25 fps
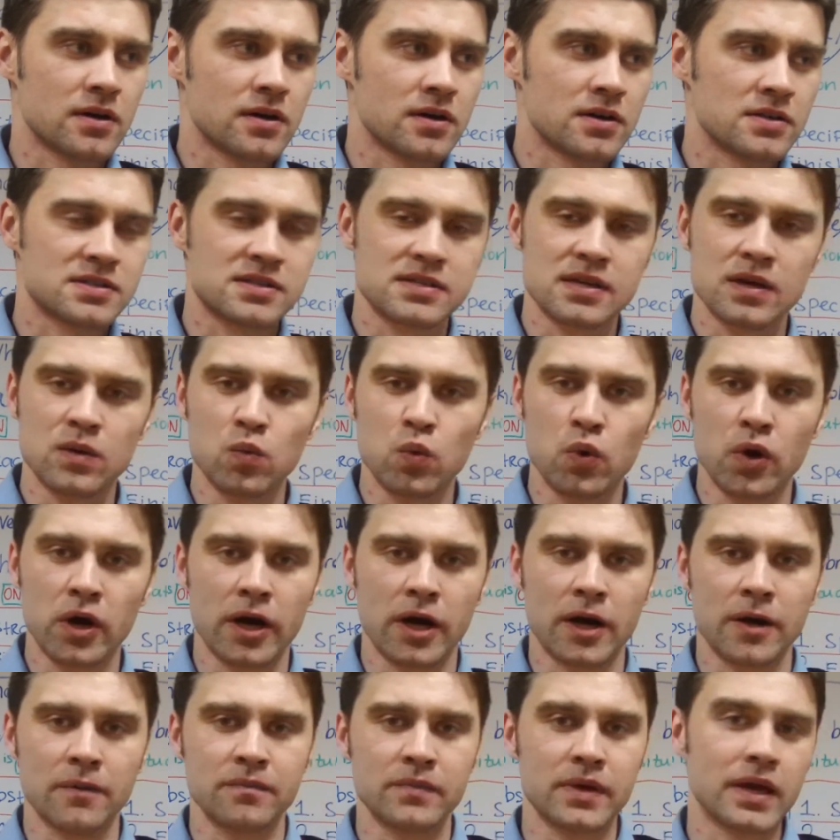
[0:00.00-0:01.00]

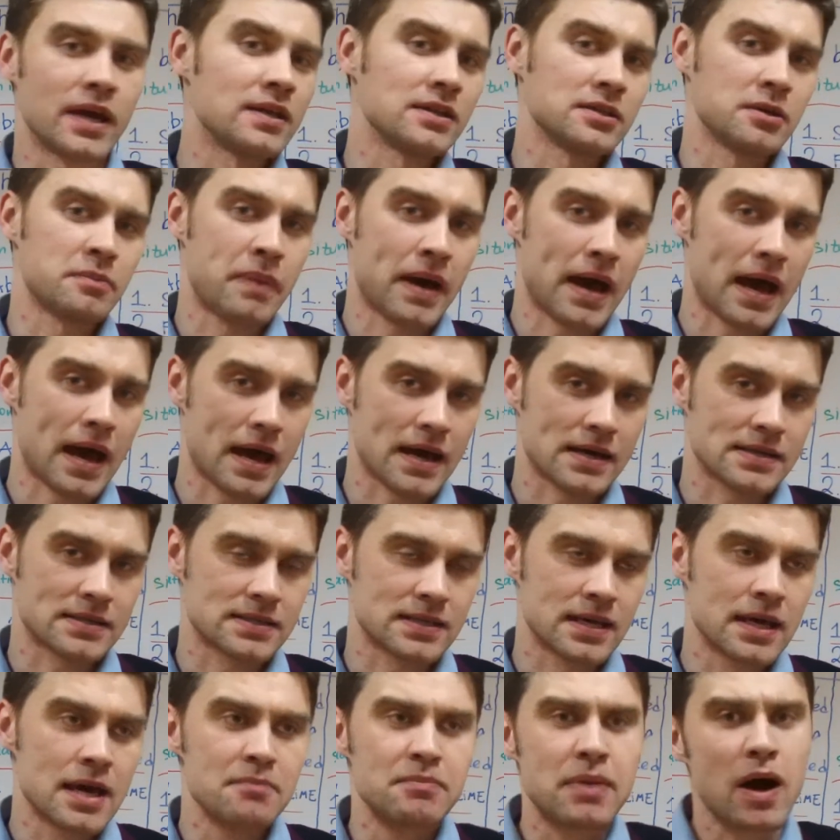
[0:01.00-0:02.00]
somewhere in the
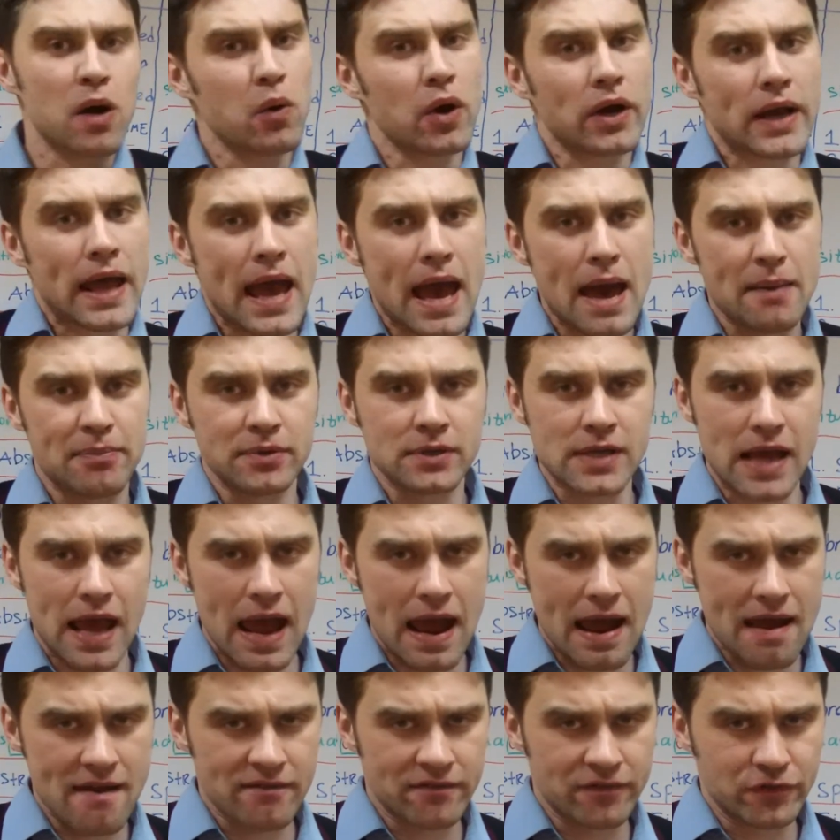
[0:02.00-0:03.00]
past. But what happened
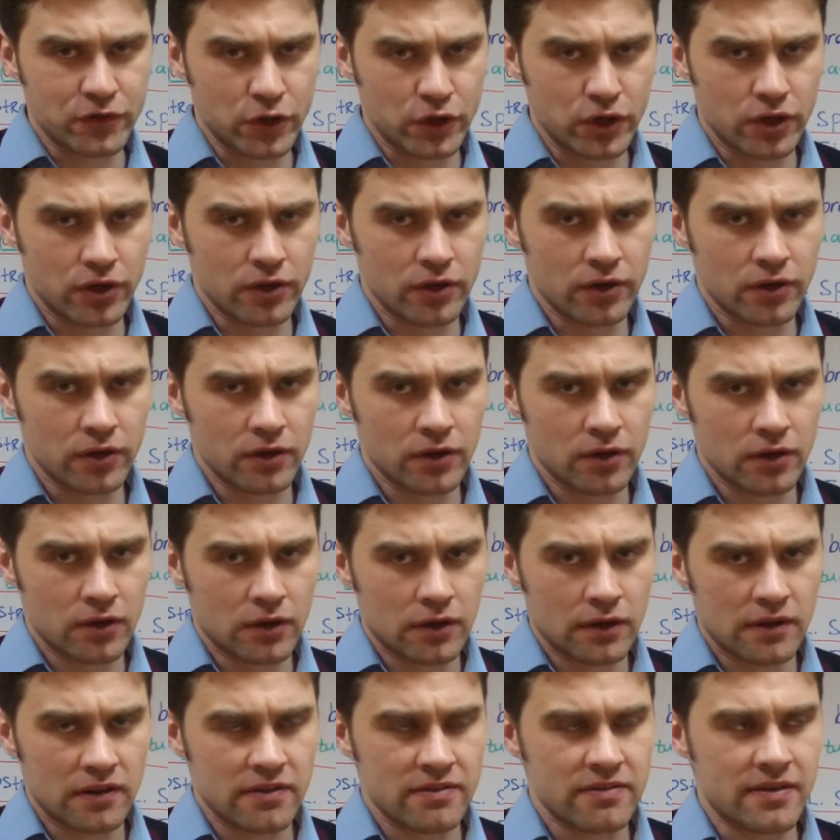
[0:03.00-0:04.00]
after
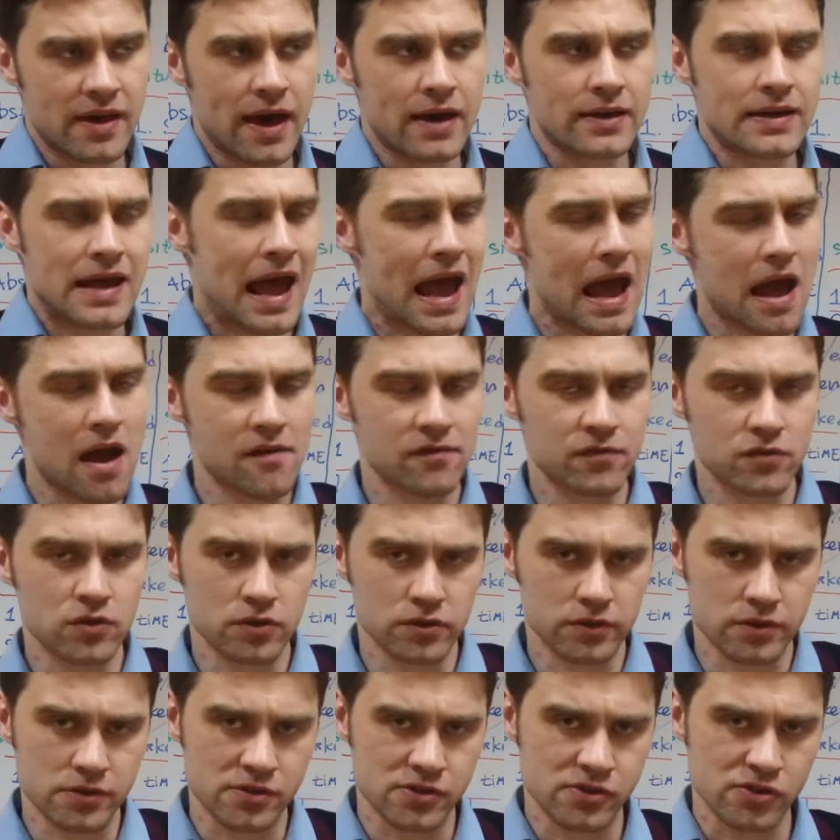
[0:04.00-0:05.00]
that, after
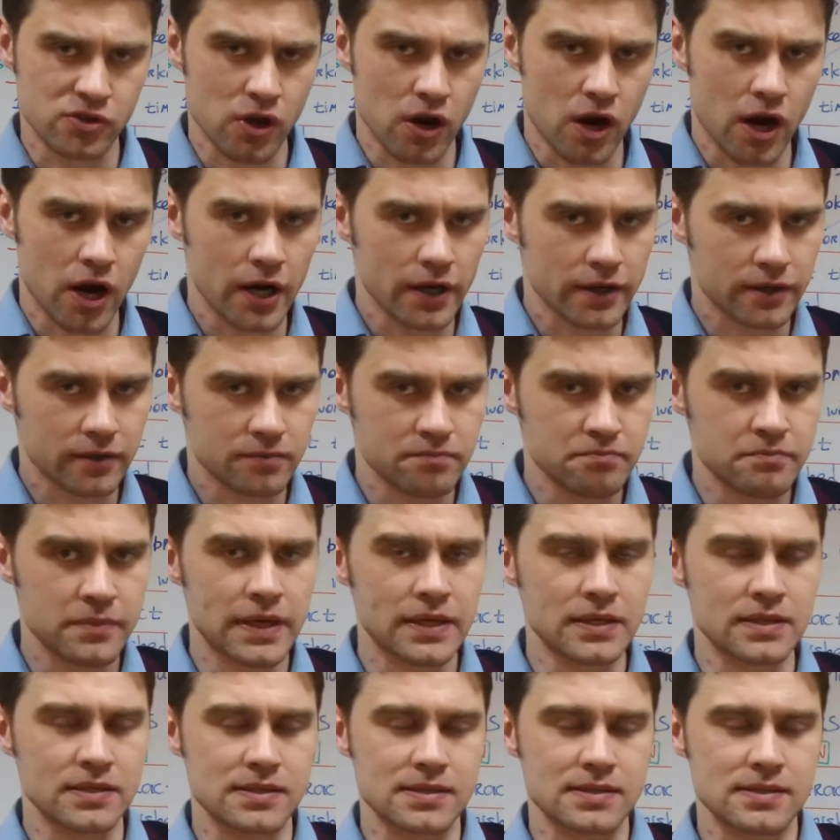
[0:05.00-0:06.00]
the start,
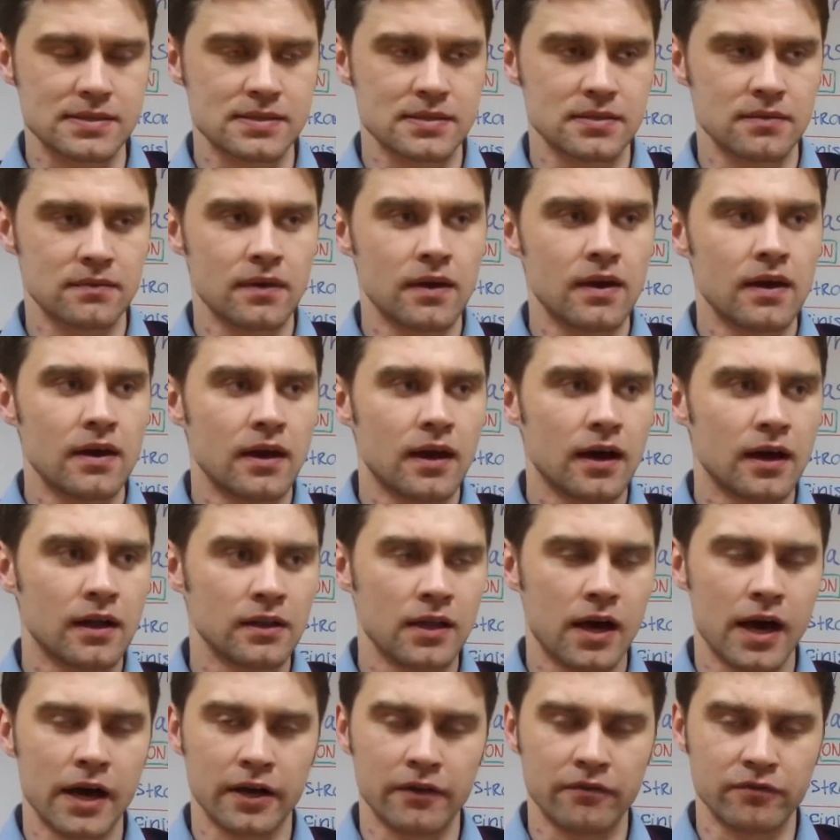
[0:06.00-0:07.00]
makes a
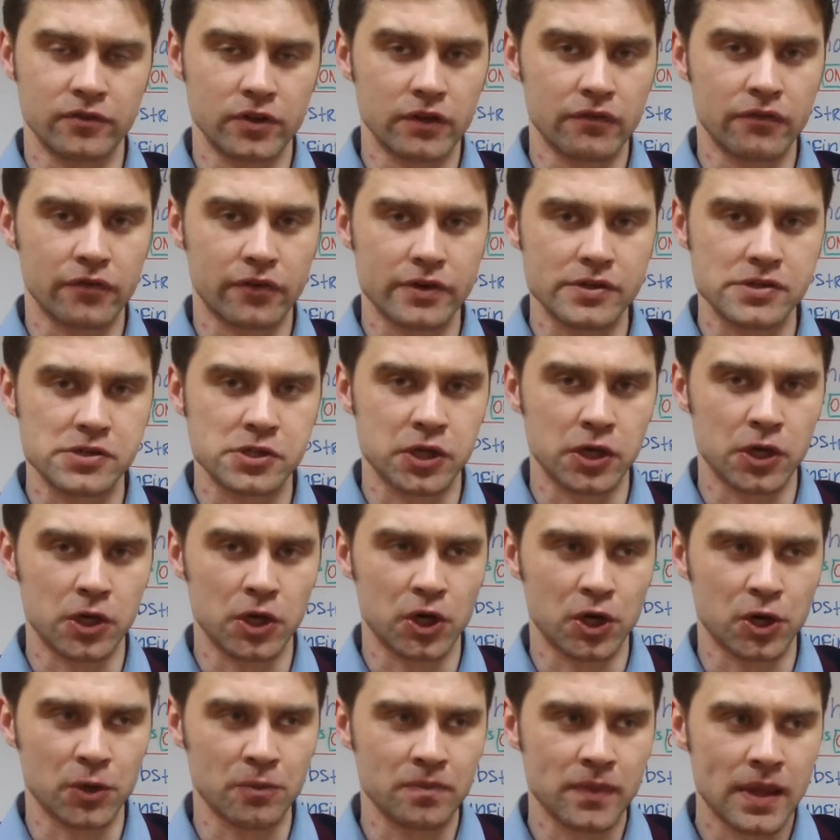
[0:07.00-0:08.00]
lot of difference
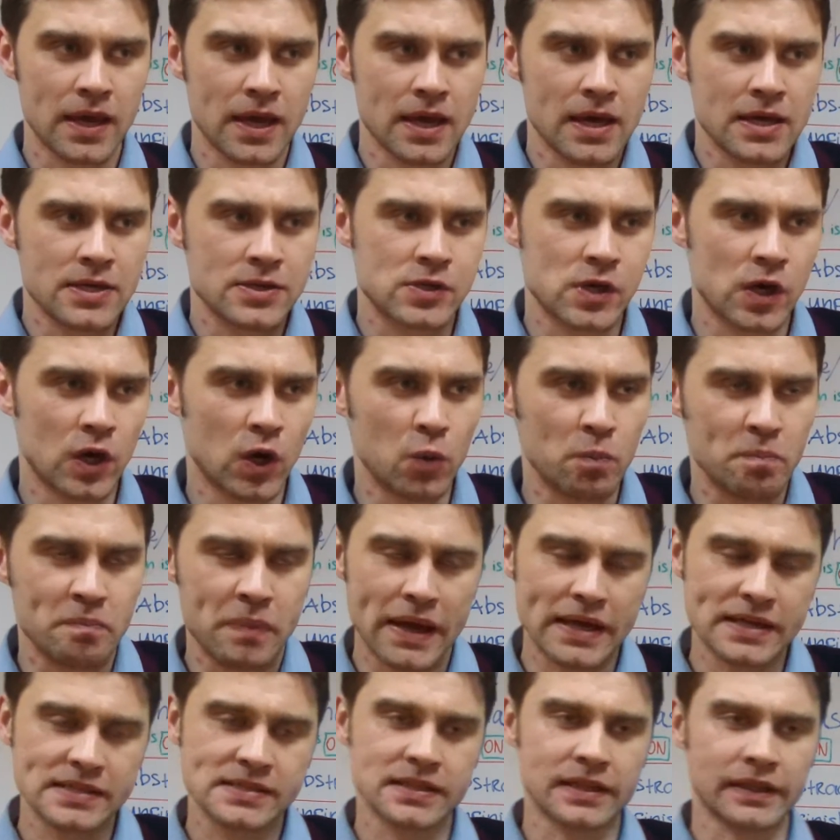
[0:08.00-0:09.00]
here. So
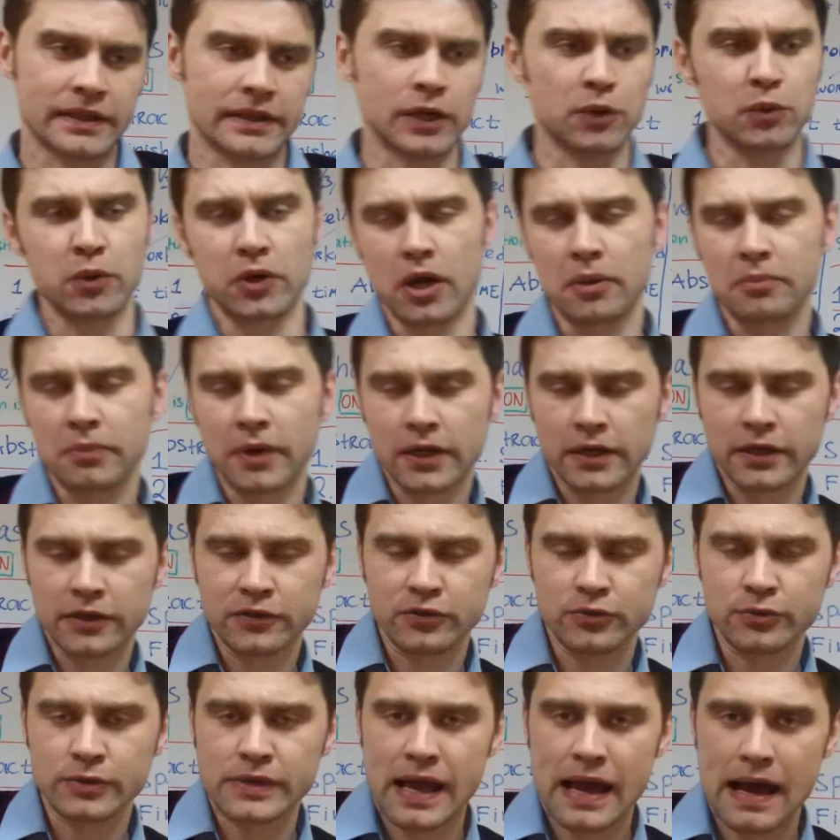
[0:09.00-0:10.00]
basically what I'm going
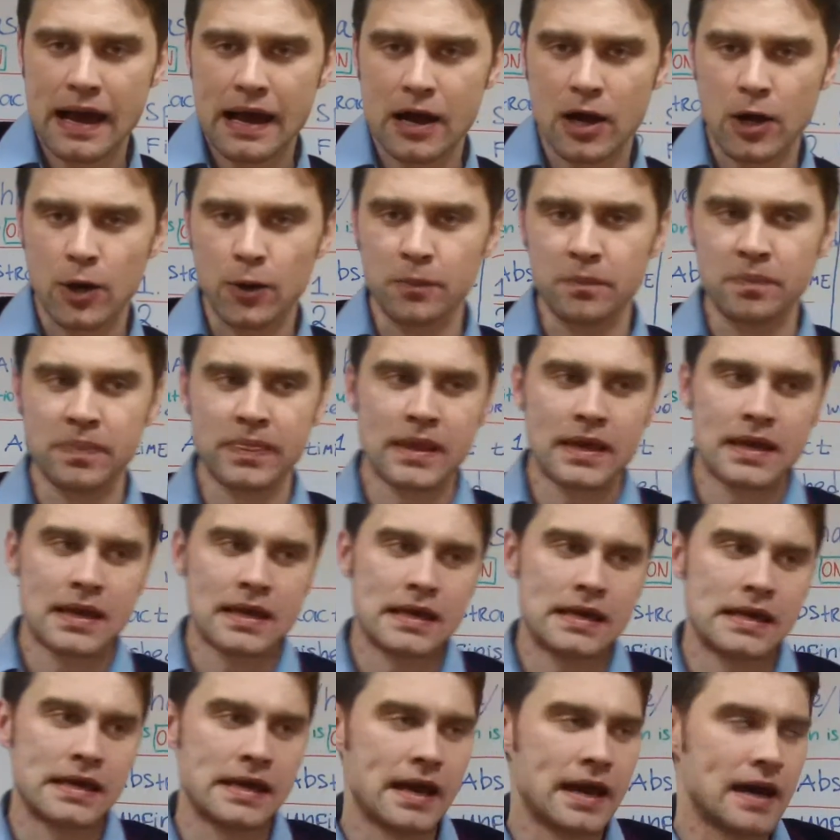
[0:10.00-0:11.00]
to do now
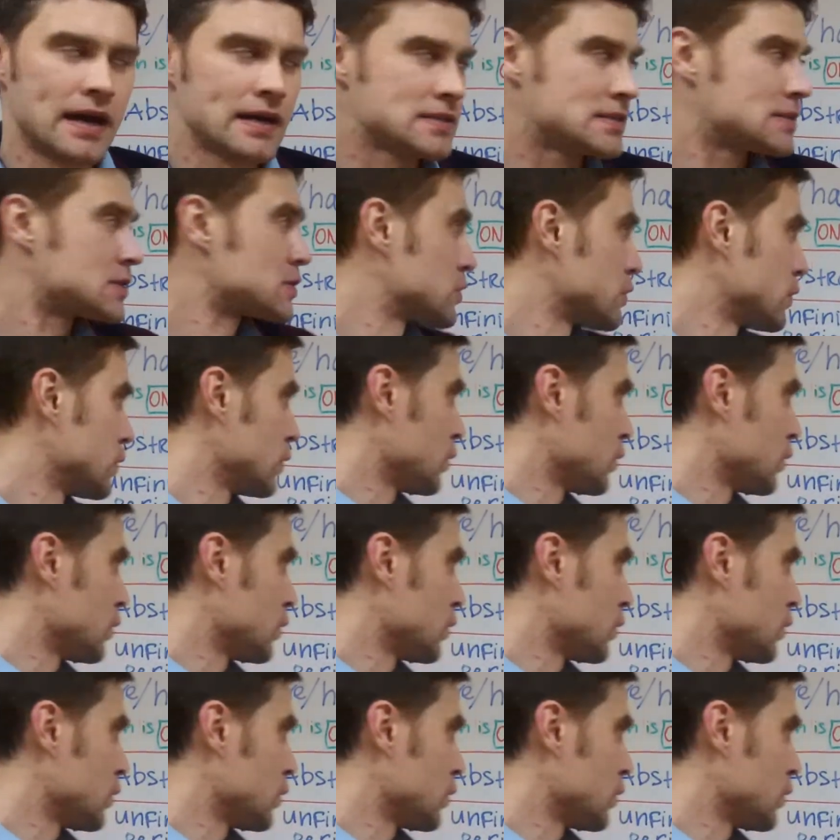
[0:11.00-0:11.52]
is